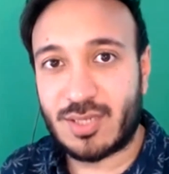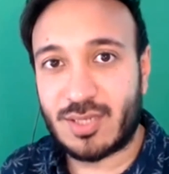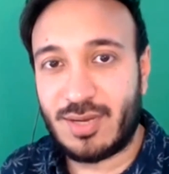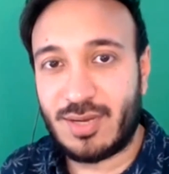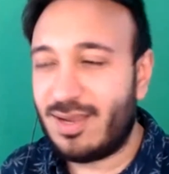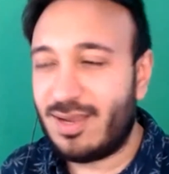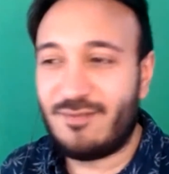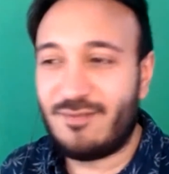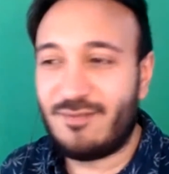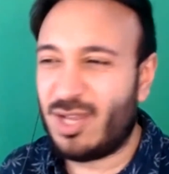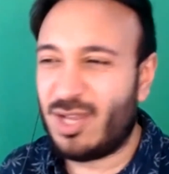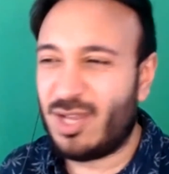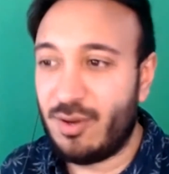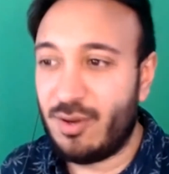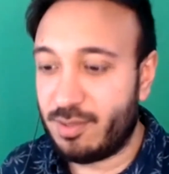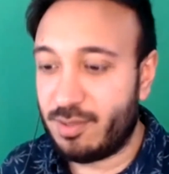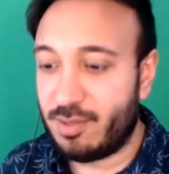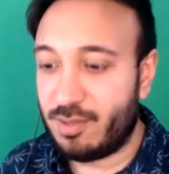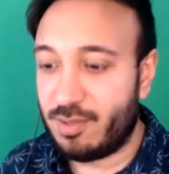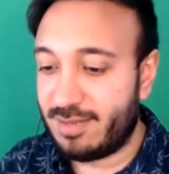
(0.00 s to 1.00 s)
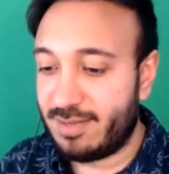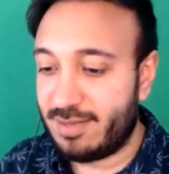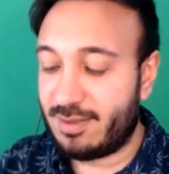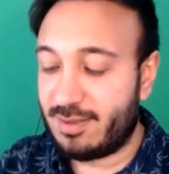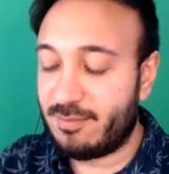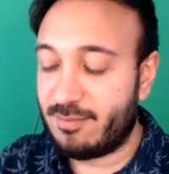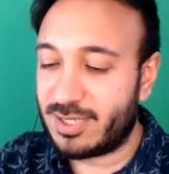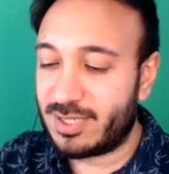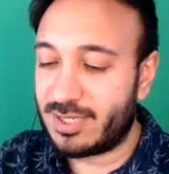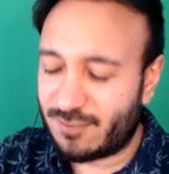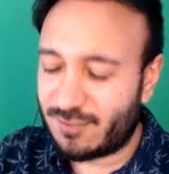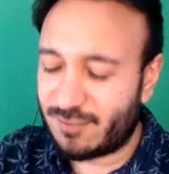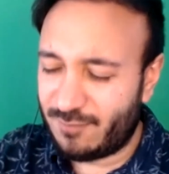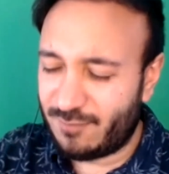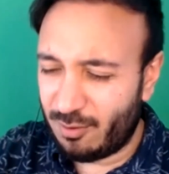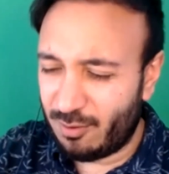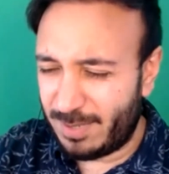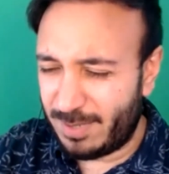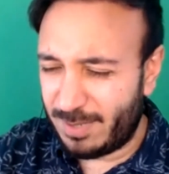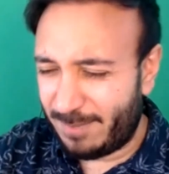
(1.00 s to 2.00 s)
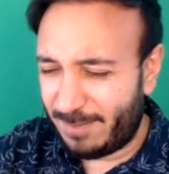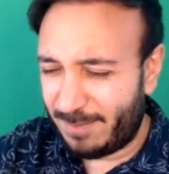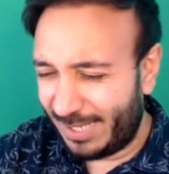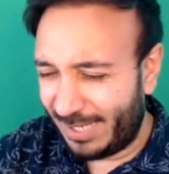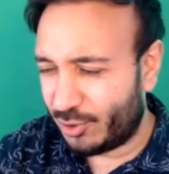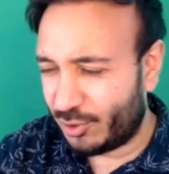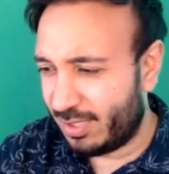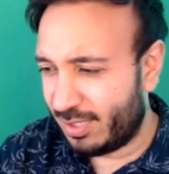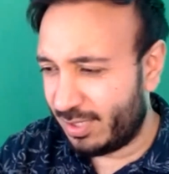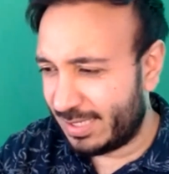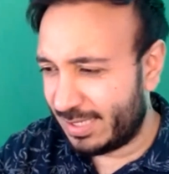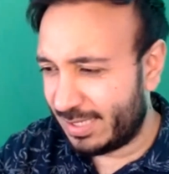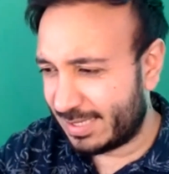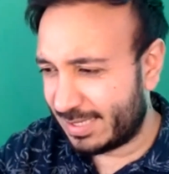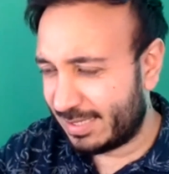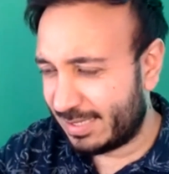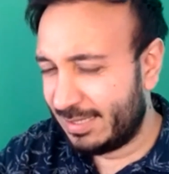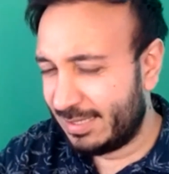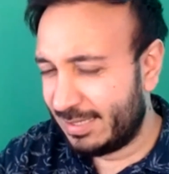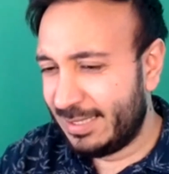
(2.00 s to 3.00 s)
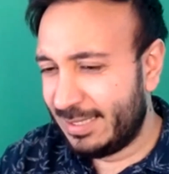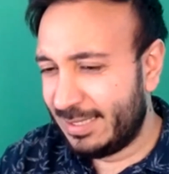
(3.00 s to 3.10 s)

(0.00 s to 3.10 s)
so I don't have a go at them or anything, but it just felt a bit patronizing.